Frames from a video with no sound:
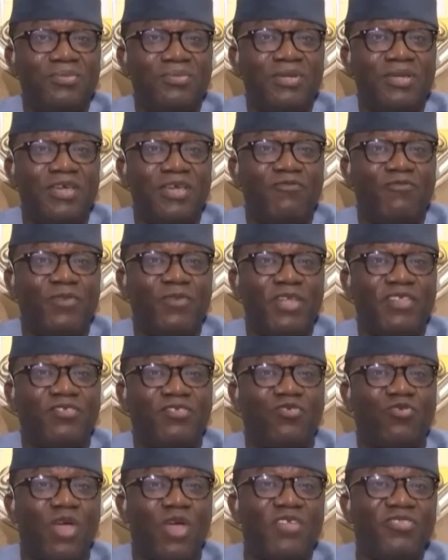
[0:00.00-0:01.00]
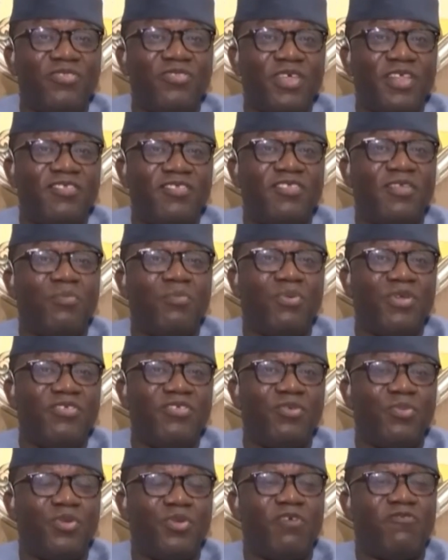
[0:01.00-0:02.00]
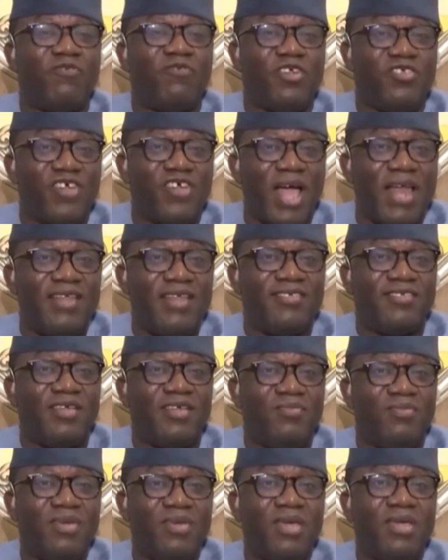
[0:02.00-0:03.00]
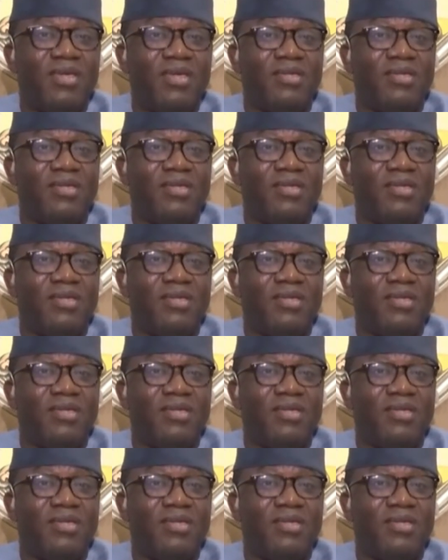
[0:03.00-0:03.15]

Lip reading: if it strengthens the principle of federalism,